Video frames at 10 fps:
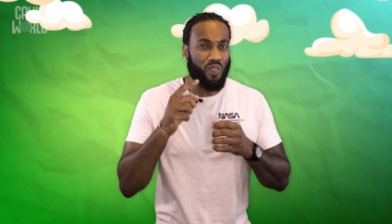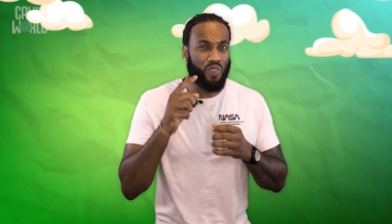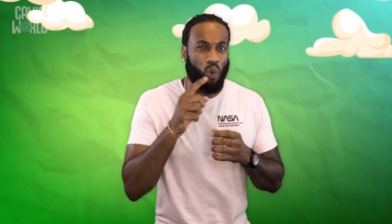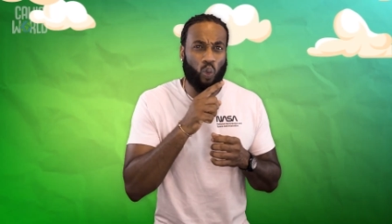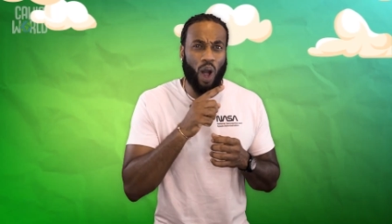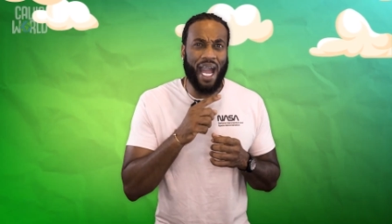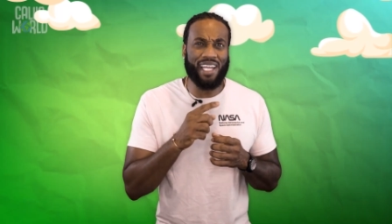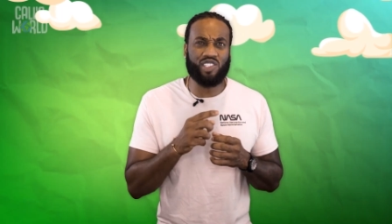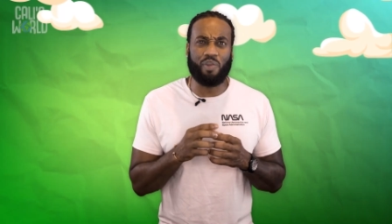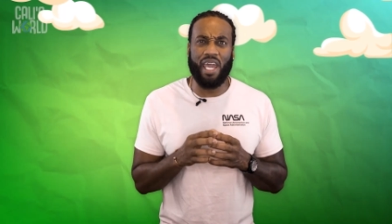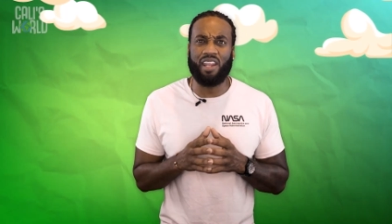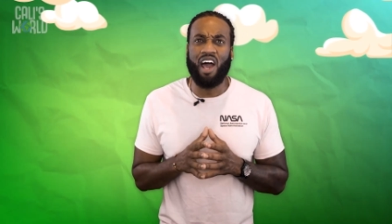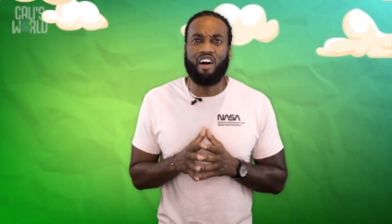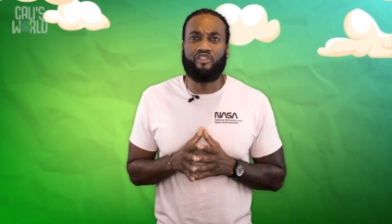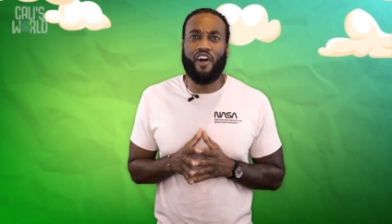The wise men
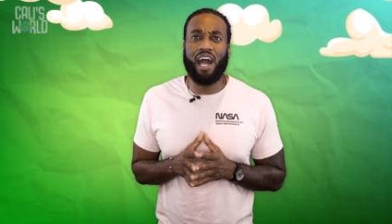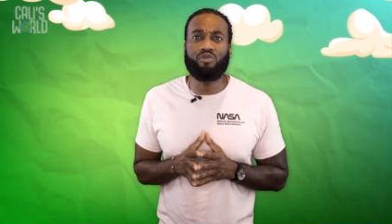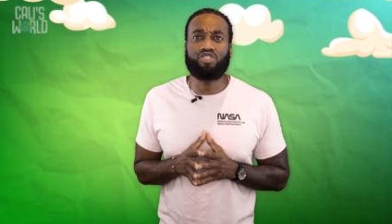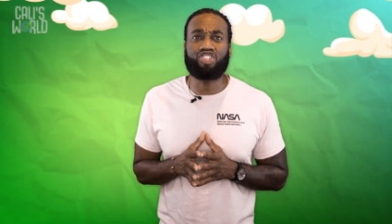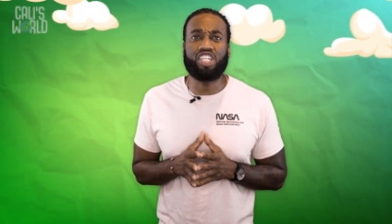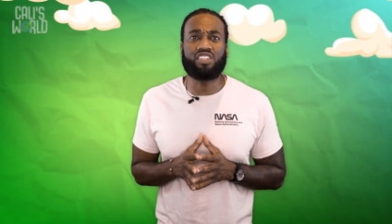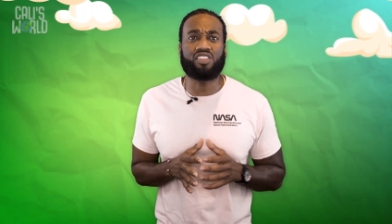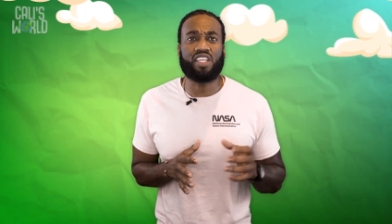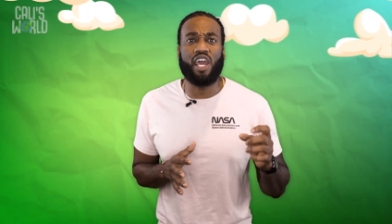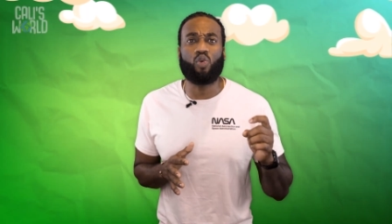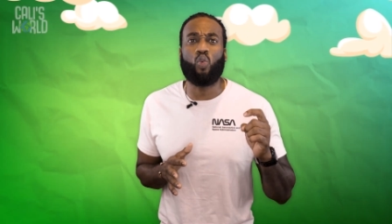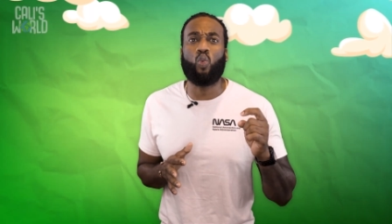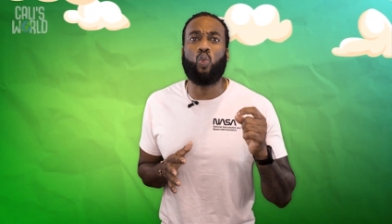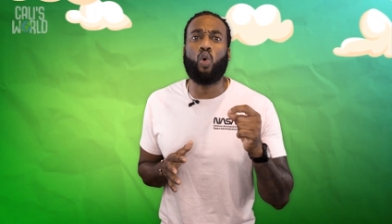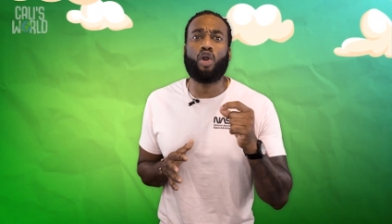found Jesus
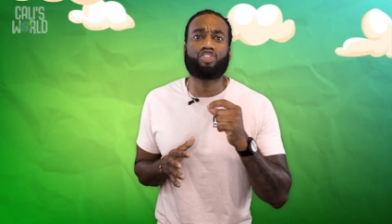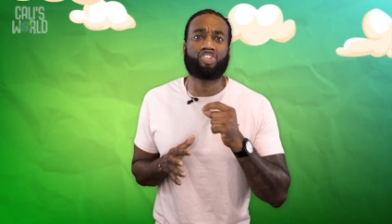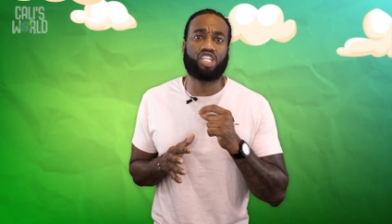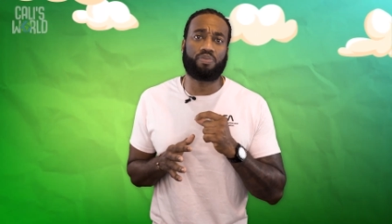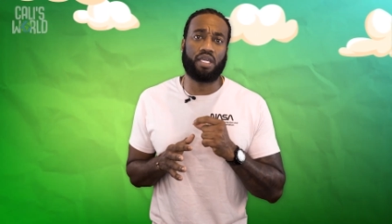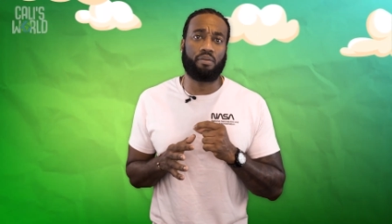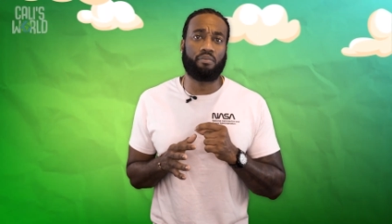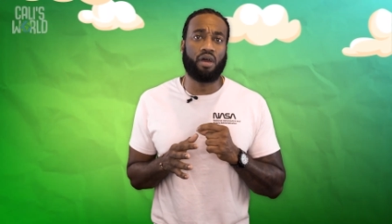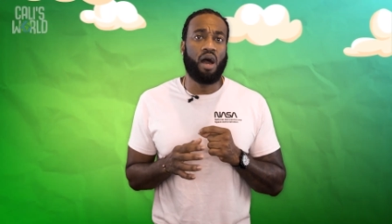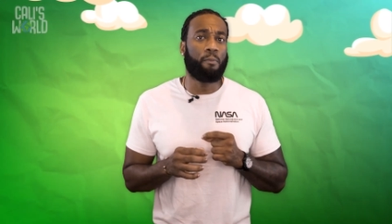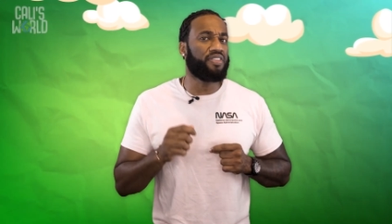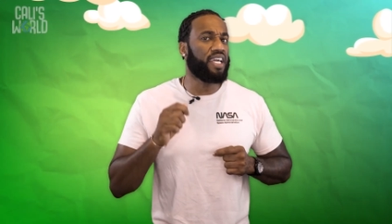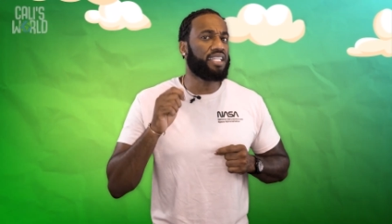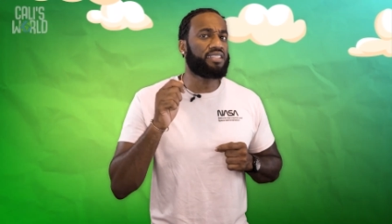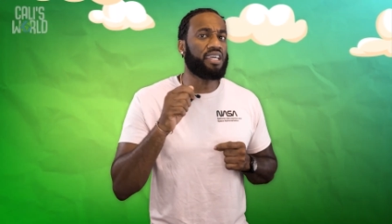and worshiped him, but
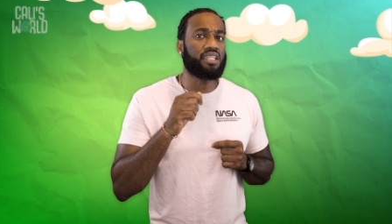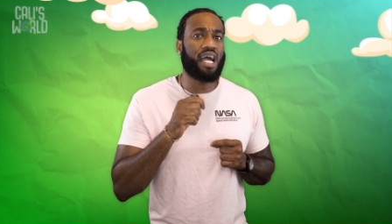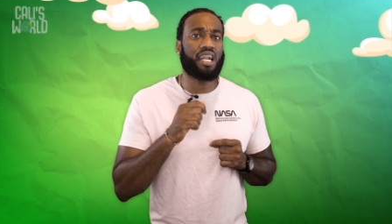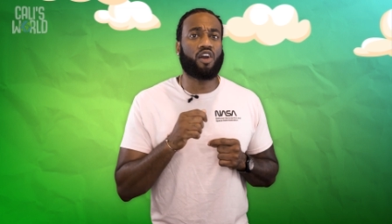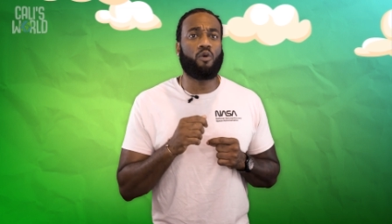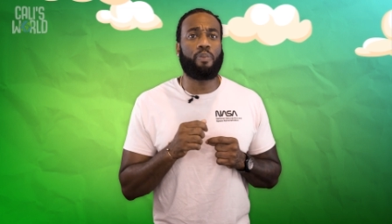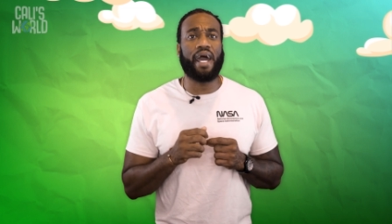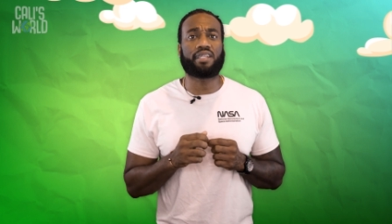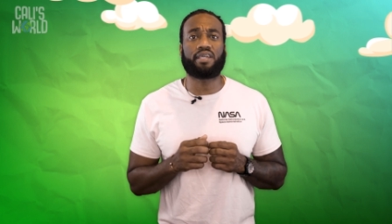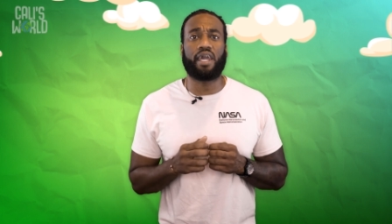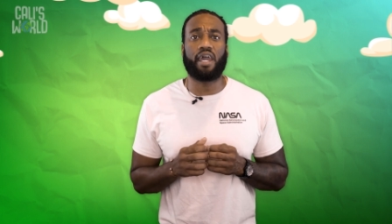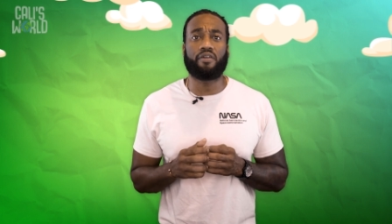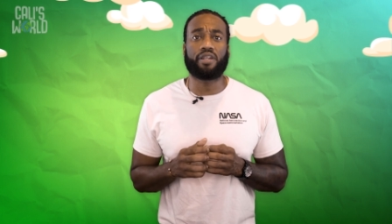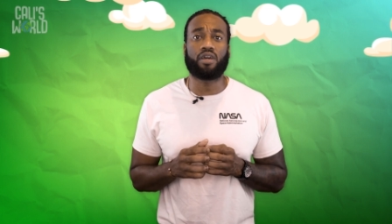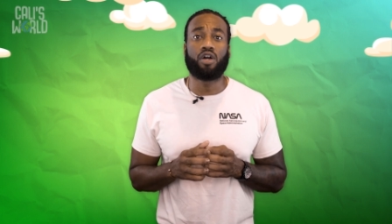they did not go back to
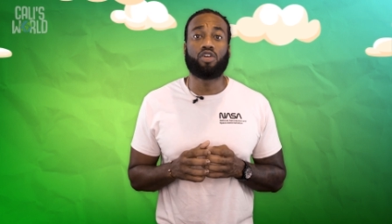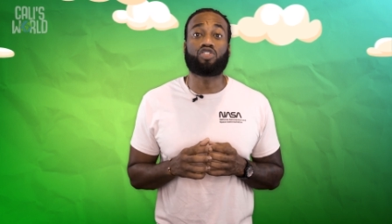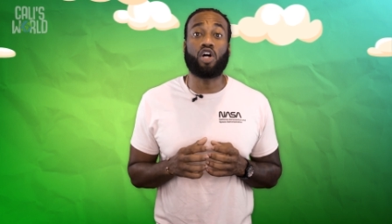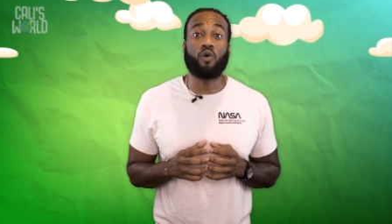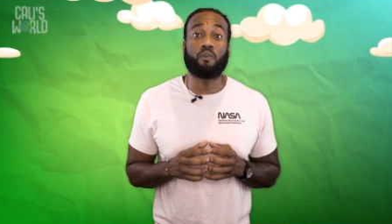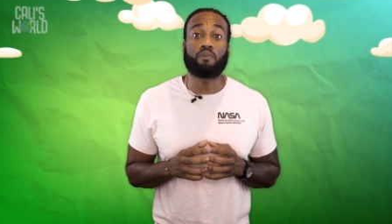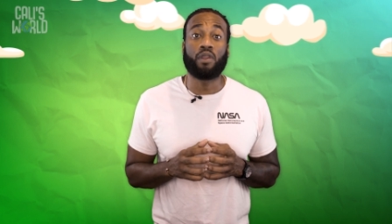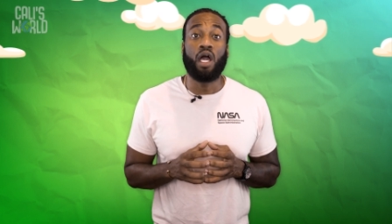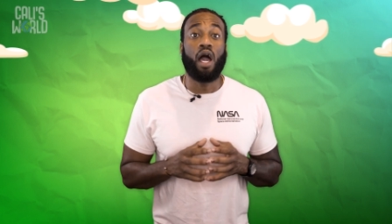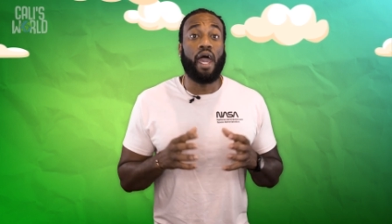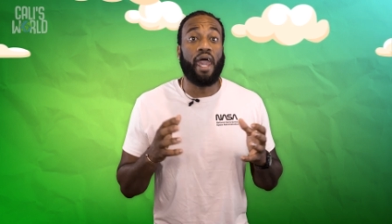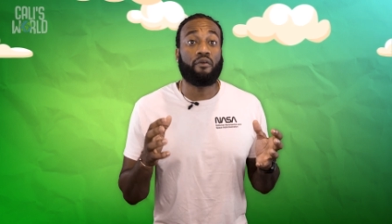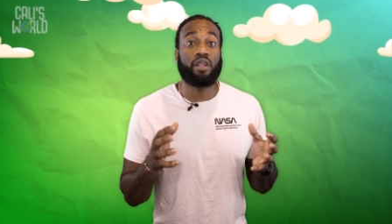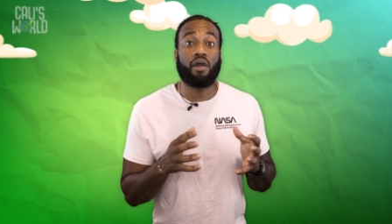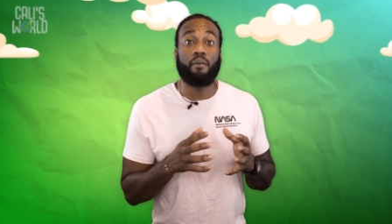Herod. So,
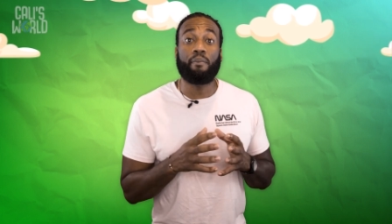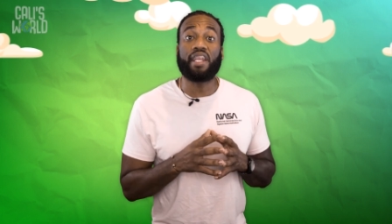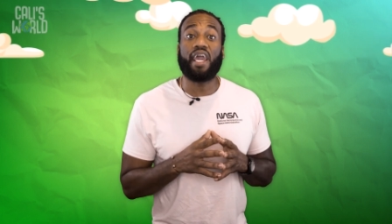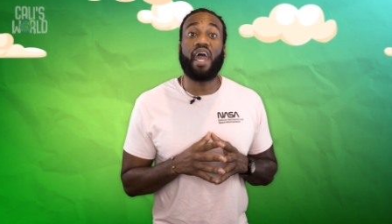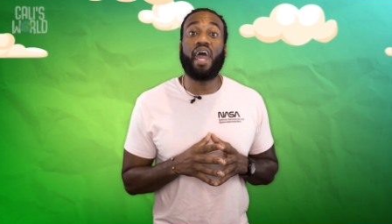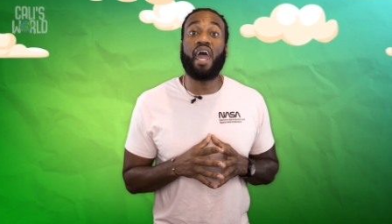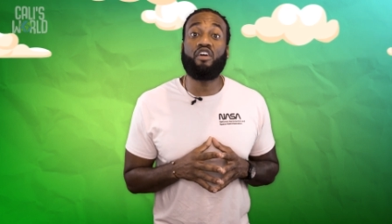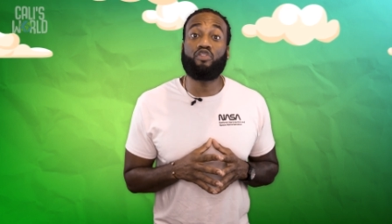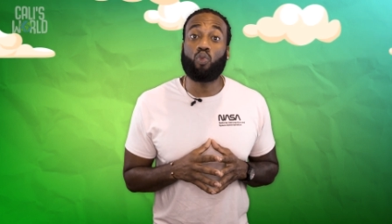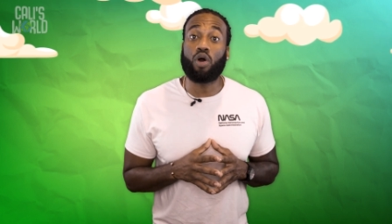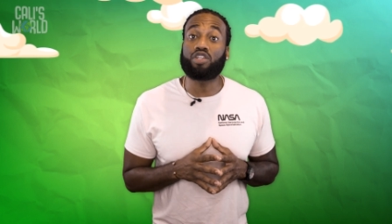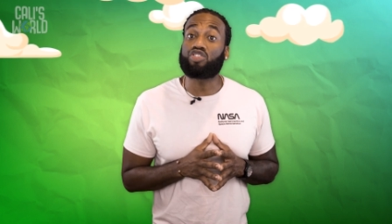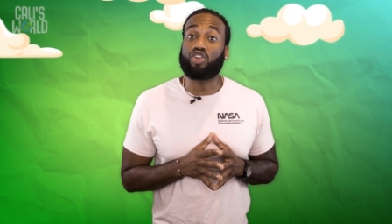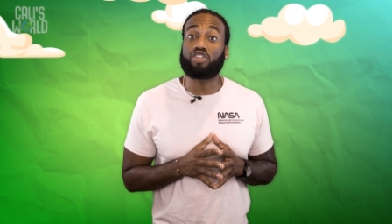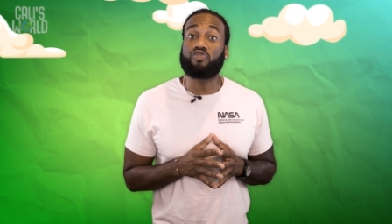Herod made everyone
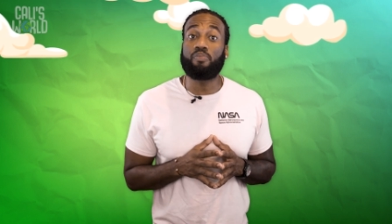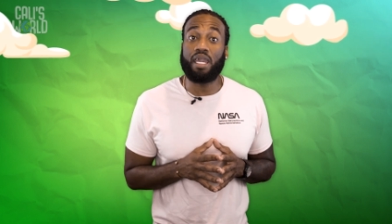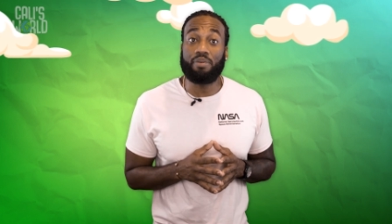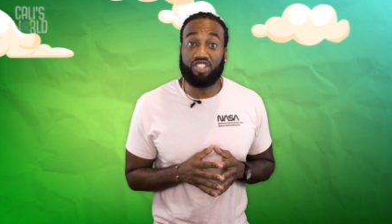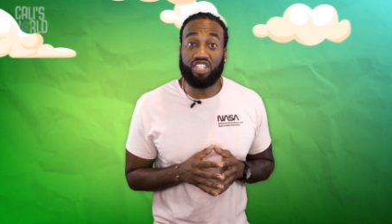search for baby